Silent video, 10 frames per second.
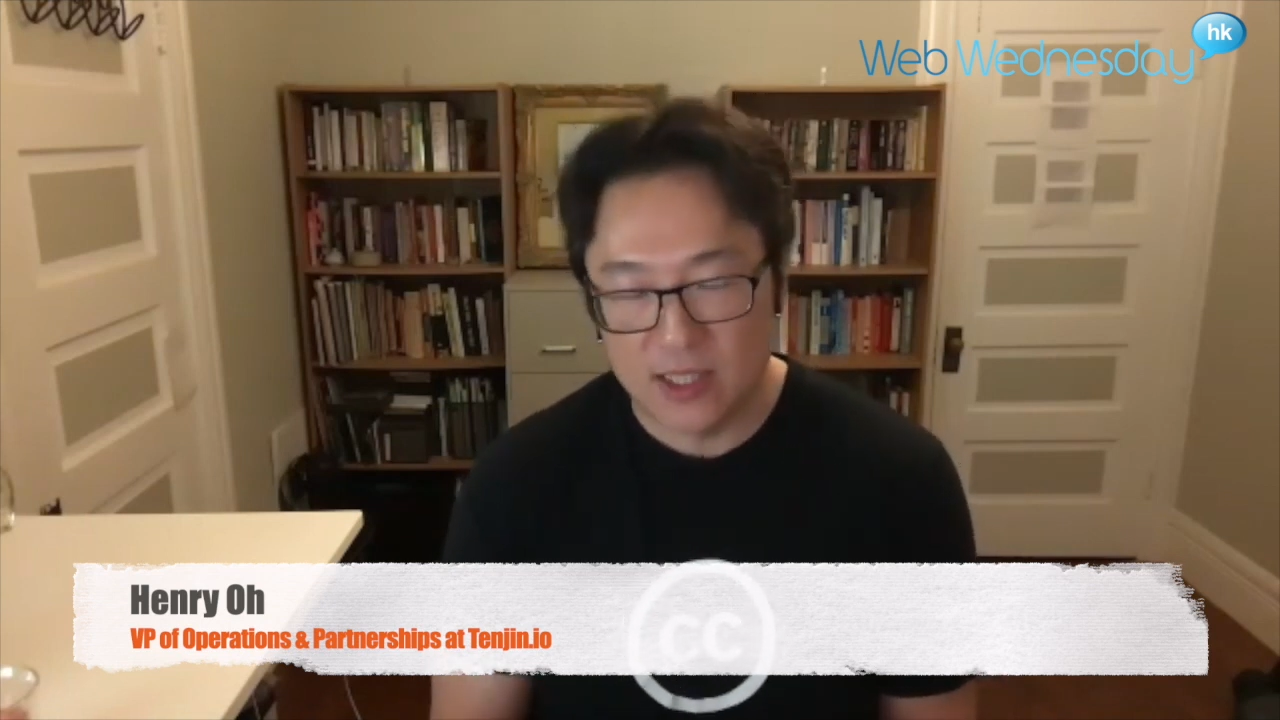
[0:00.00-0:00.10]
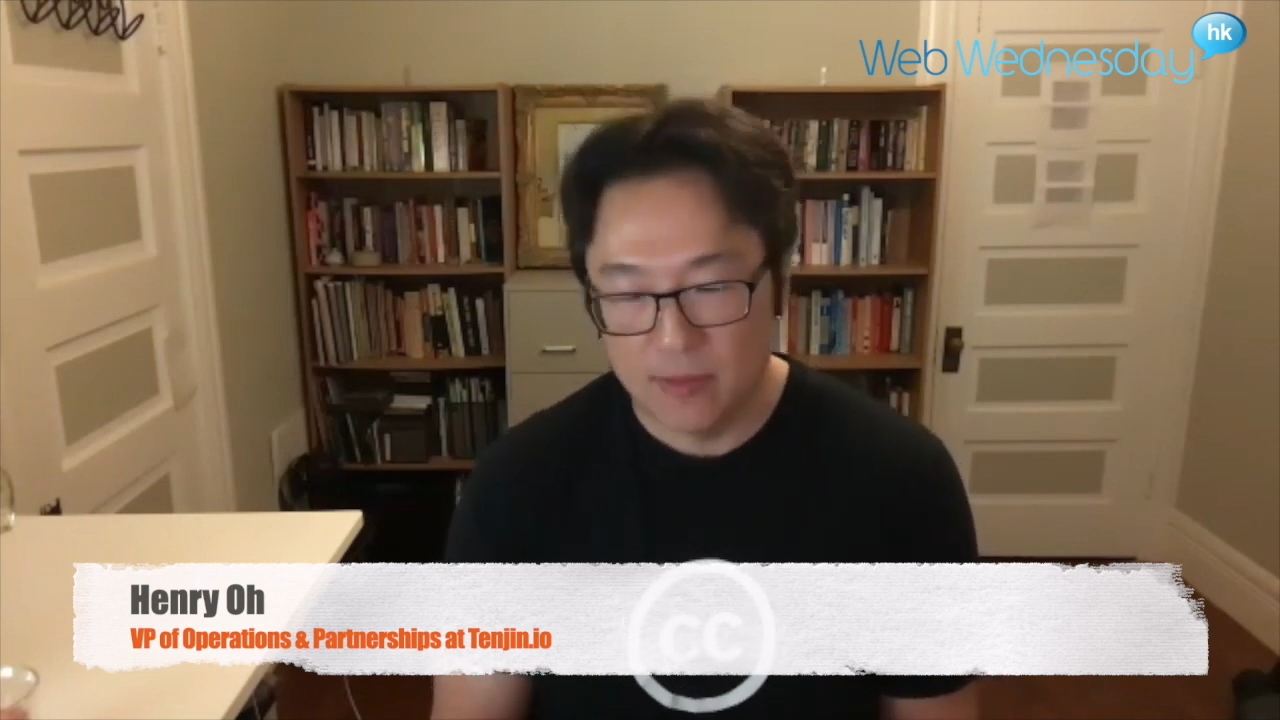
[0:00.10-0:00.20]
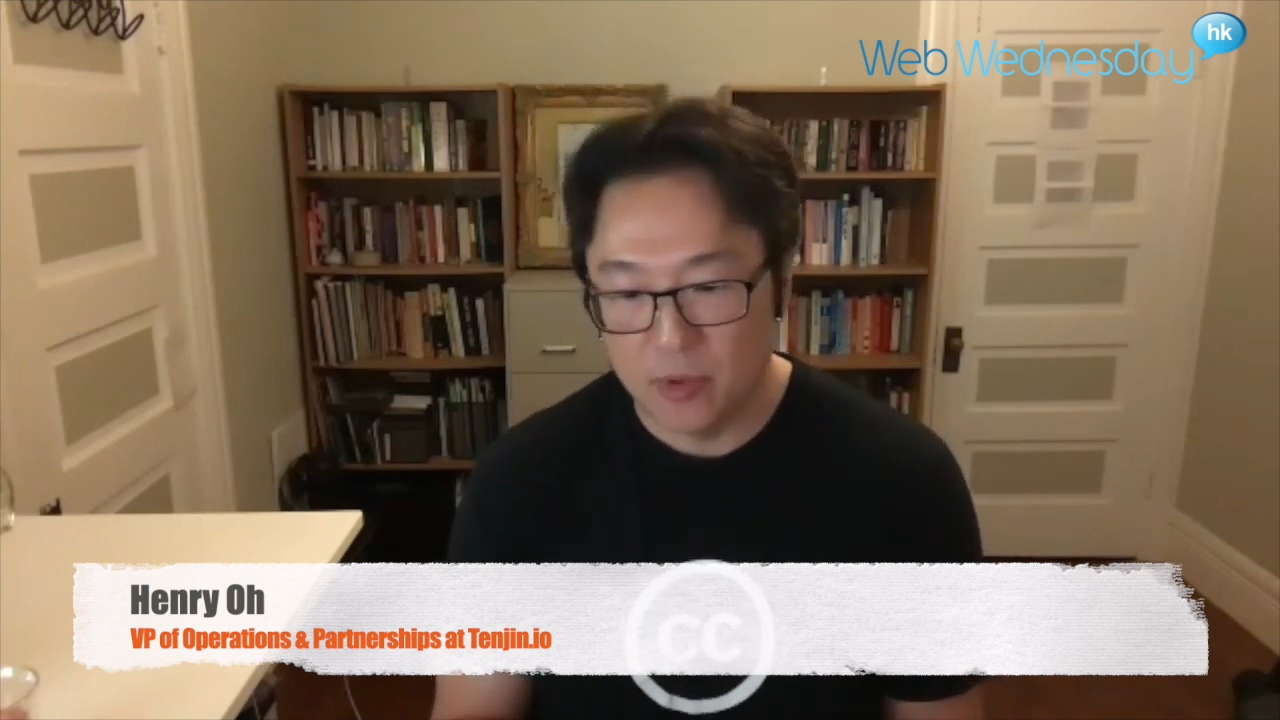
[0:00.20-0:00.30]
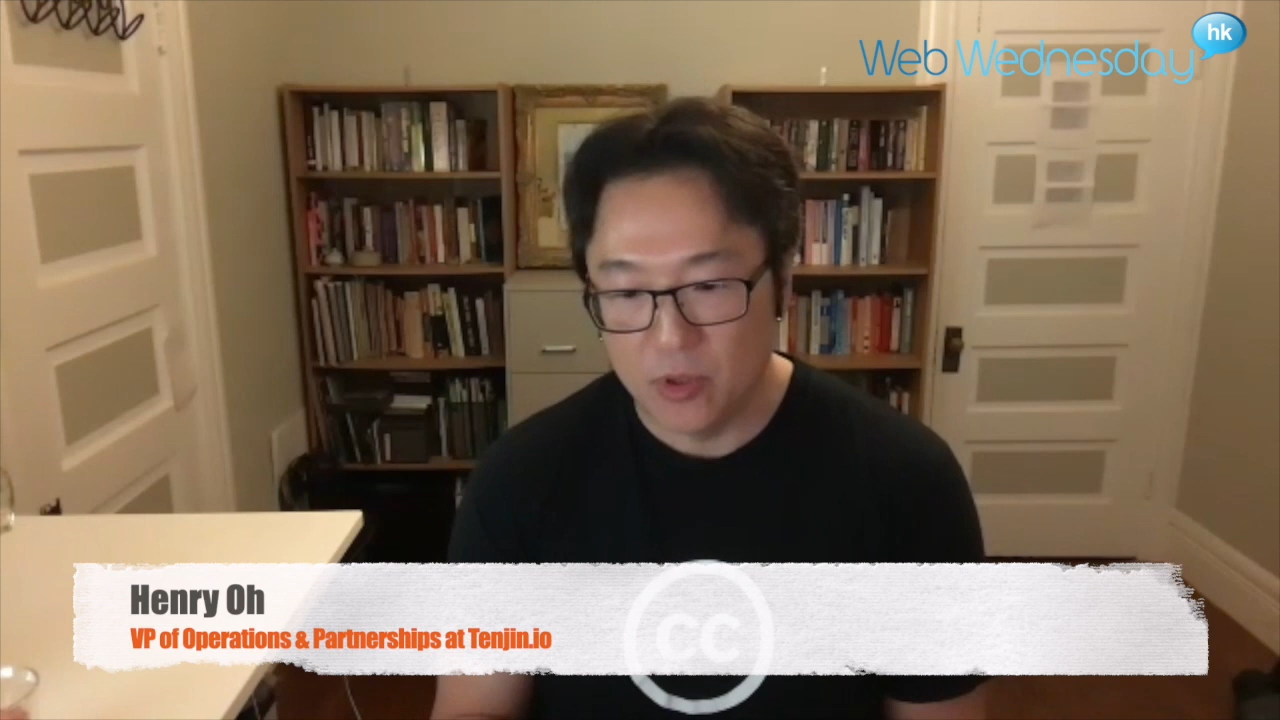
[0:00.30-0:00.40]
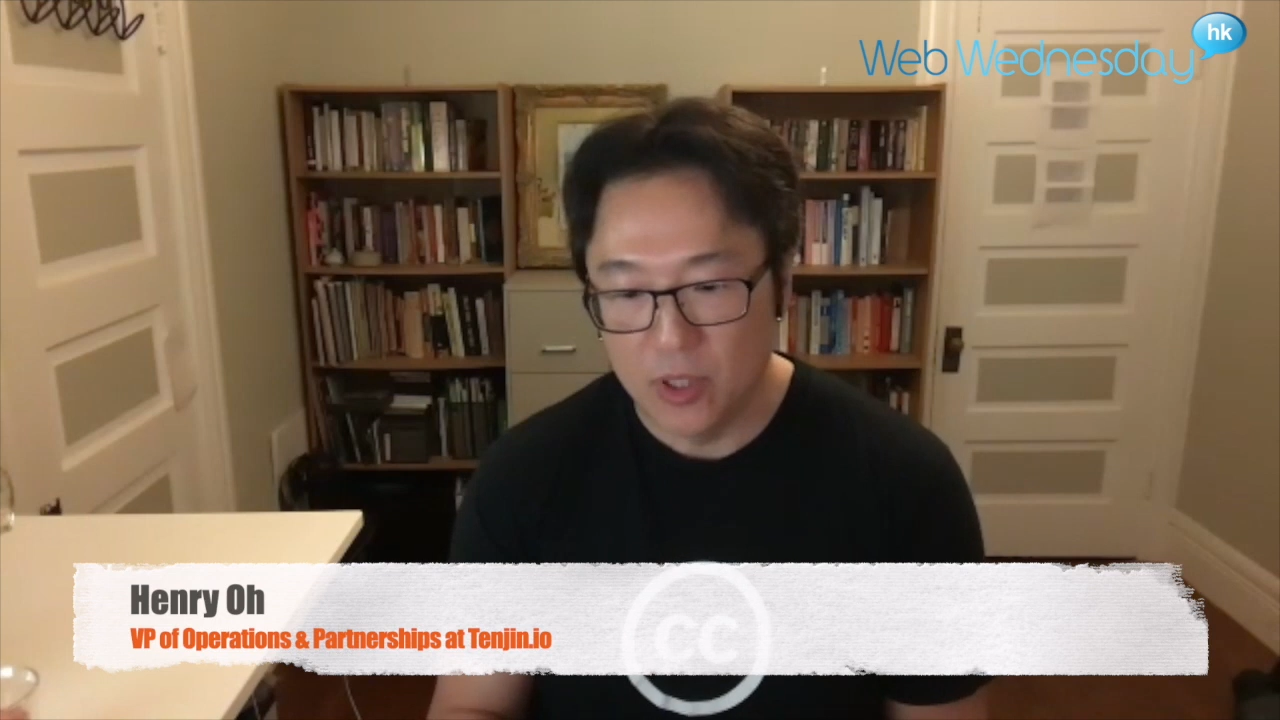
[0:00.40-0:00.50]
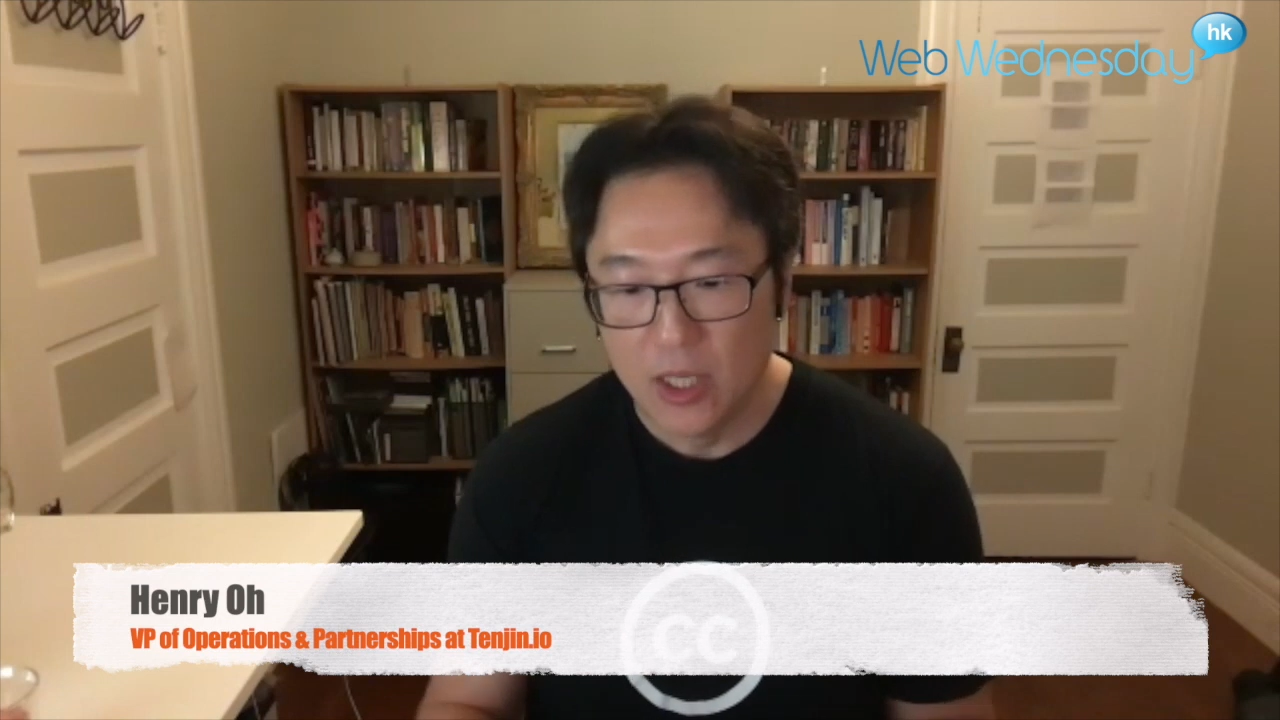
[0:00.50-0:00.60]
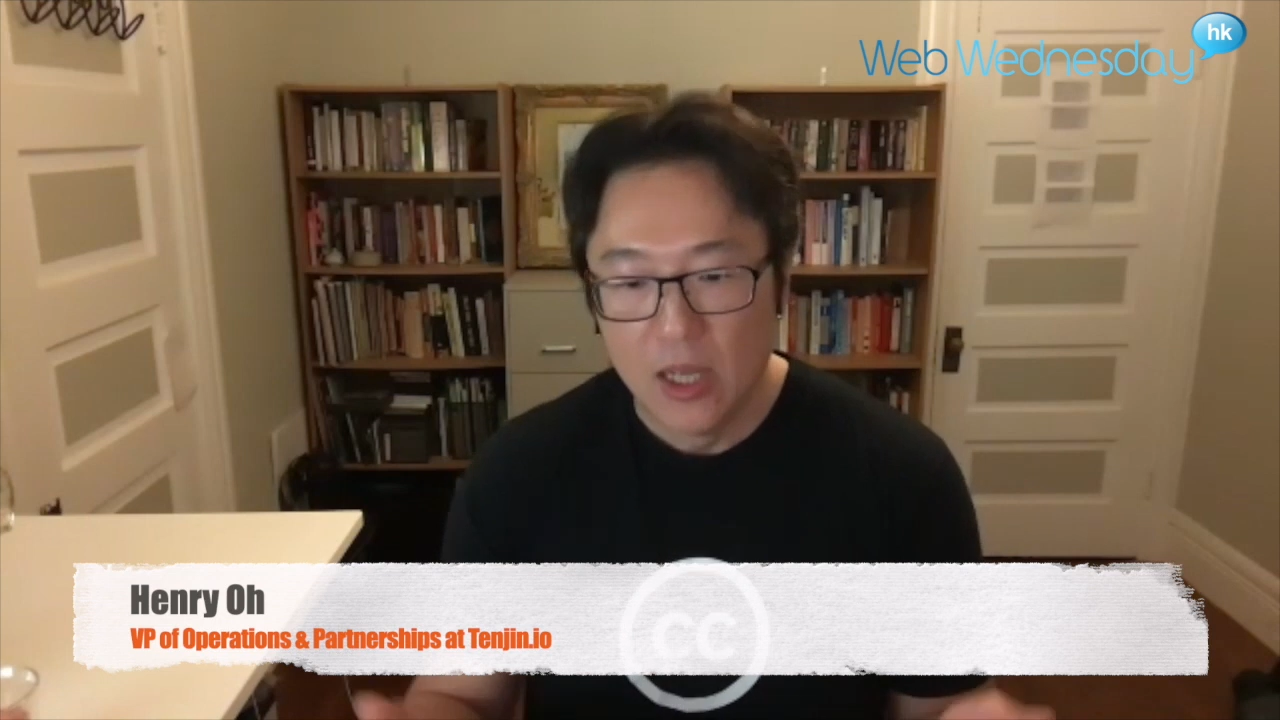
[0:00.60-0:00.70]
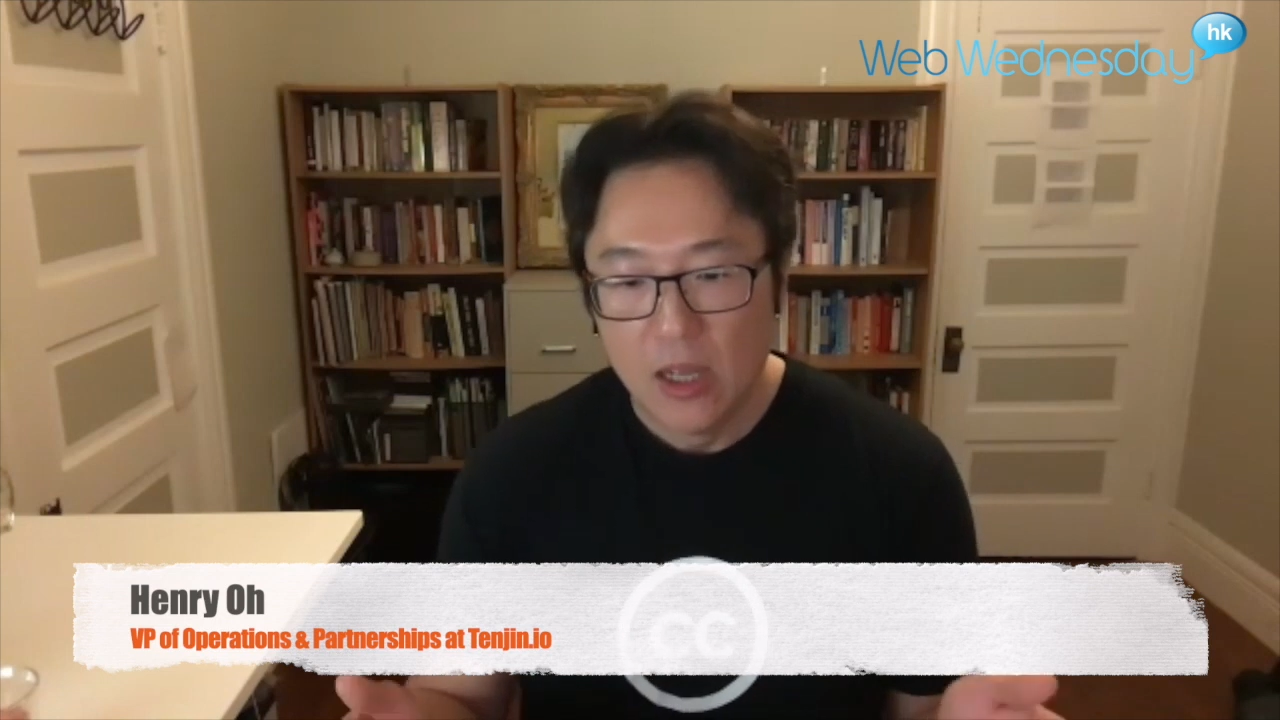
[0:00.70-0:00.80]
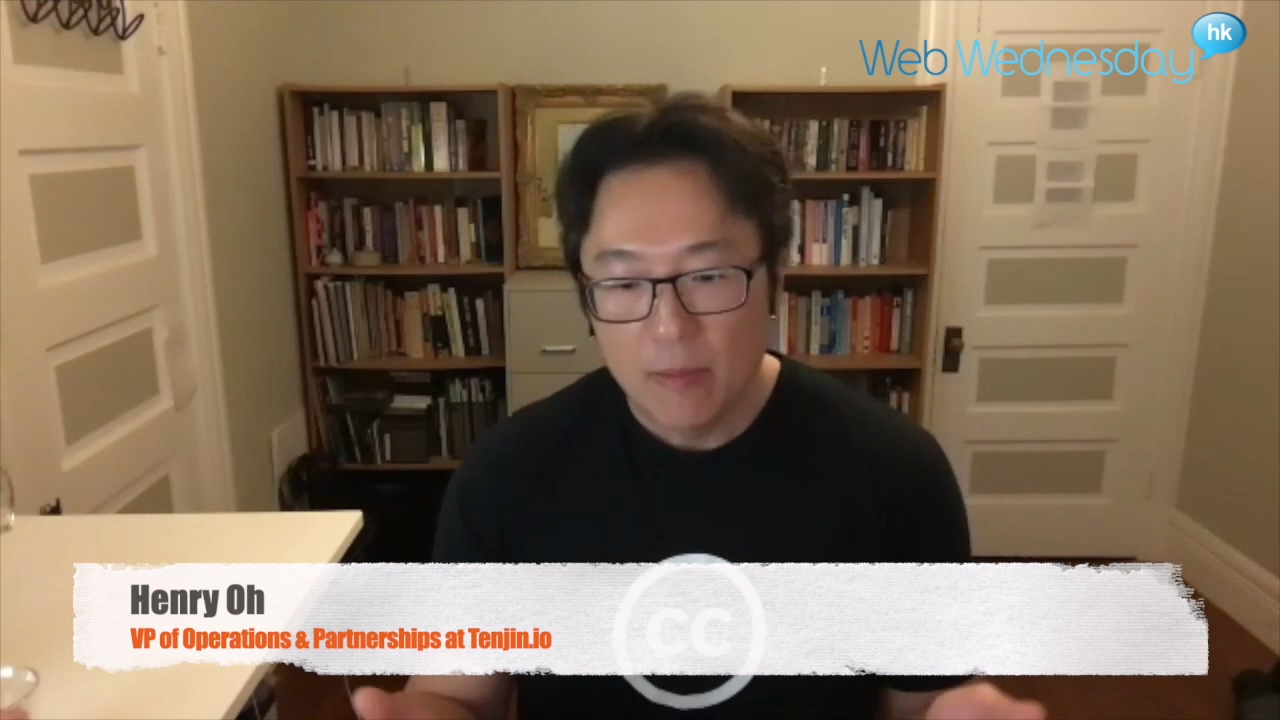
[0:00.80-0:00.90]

simple.